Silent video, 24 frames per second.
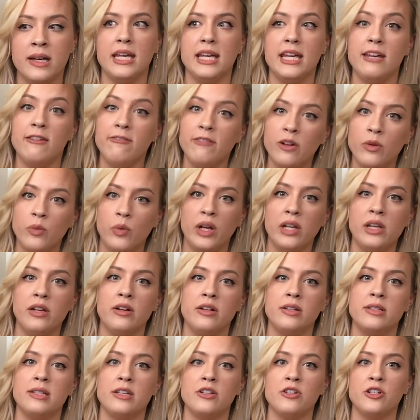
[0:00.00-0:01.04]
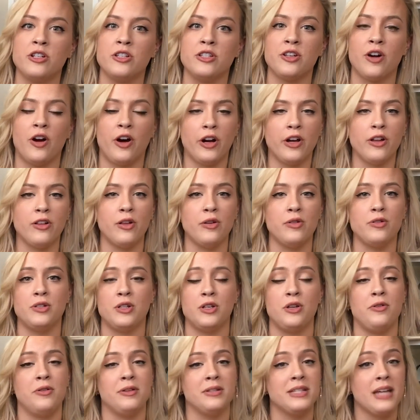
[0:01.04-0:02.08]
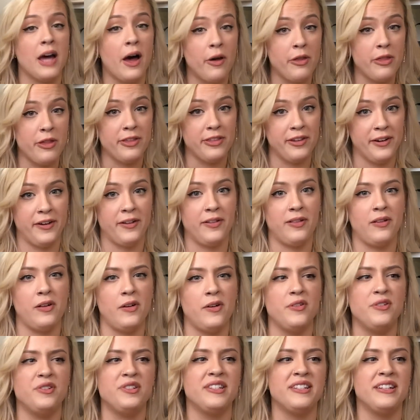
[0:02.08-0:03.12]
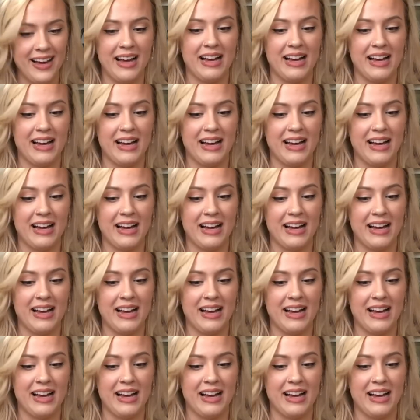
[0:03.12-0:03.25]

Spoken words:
Even when your incisions are closed and you can tell that they're closed.